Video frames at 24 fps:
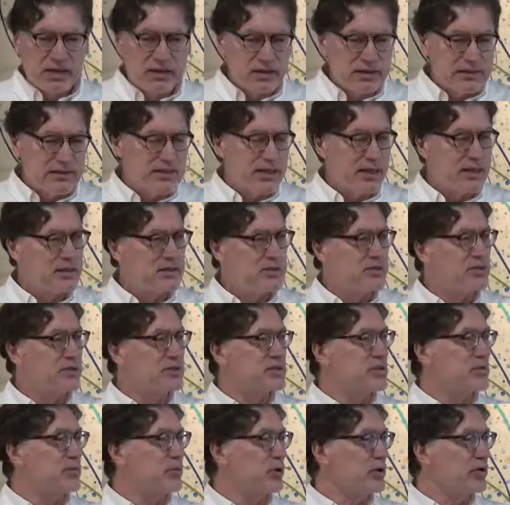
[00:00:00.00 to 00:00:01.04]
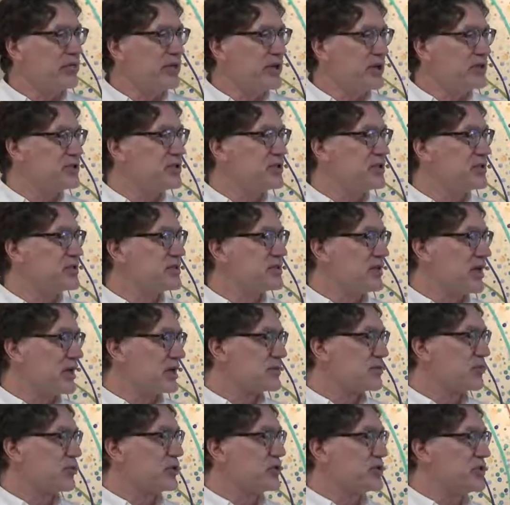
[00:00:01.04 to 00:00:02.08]
the intentions, the motivations, the
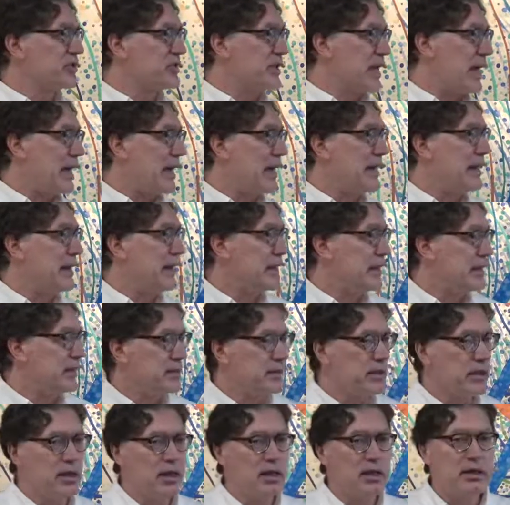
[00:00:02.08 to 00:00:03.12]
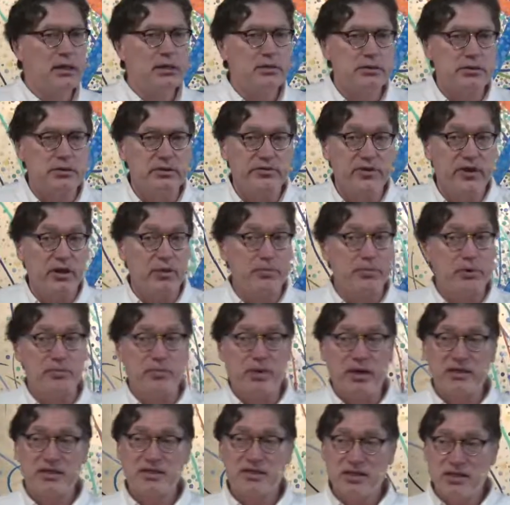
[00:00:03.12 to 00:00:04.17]
aspirations I had to develop in
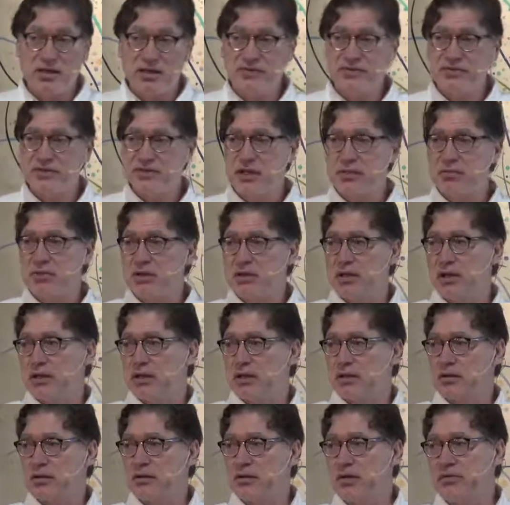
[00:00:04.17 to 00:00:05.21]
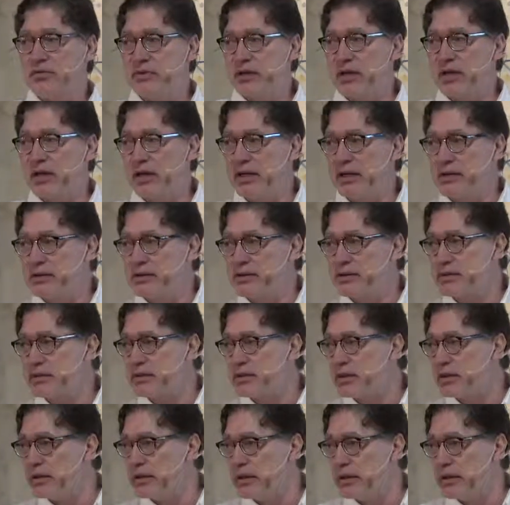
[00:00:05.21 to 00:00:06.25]
myself something like loving kindness,
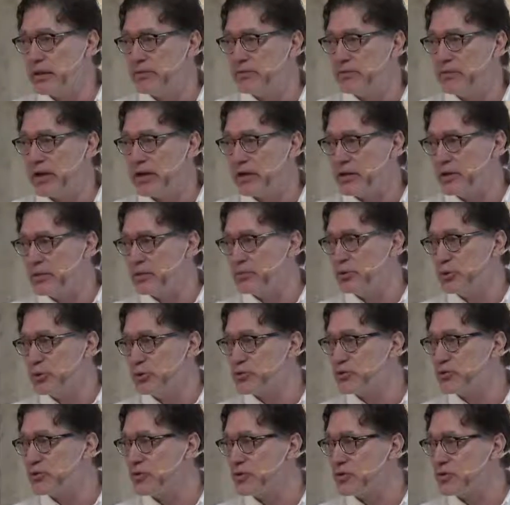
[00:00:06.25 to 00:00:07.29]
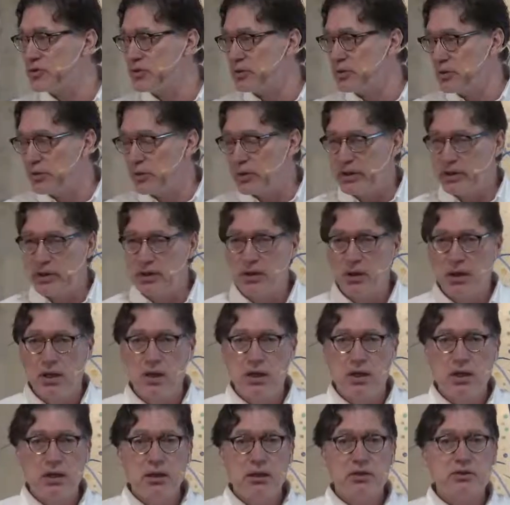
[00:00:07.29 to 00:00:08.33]
and finding the Buddhist tradition a way
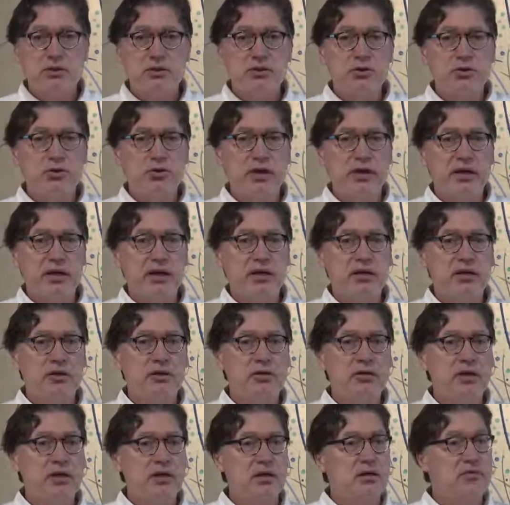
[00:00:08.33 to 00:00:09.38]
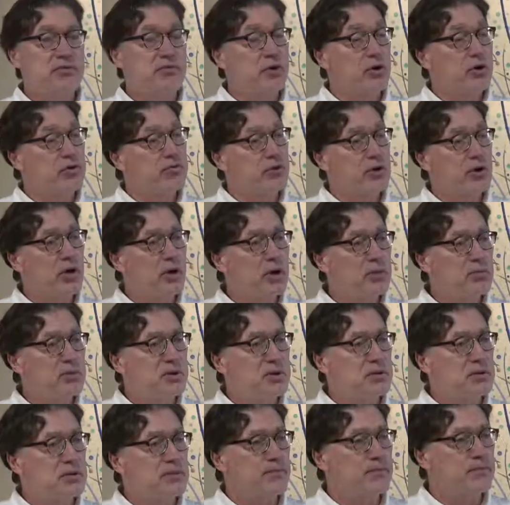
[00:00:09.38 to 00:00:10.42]
to do that. On the other hand, very, very
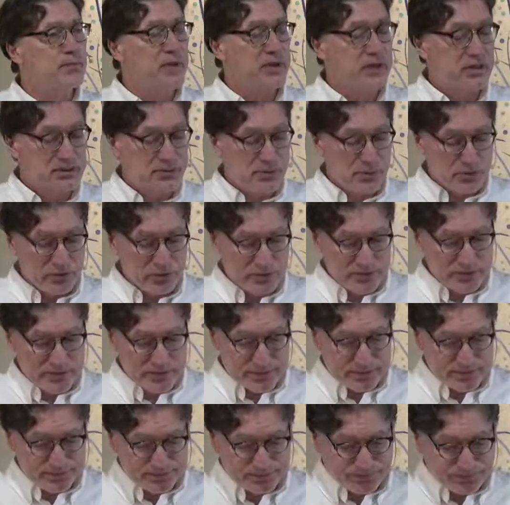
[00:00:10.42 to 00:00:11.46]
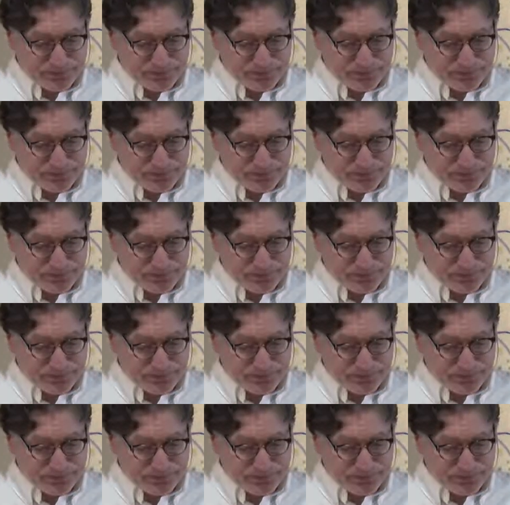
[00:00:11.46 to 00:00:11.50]
humbling experience,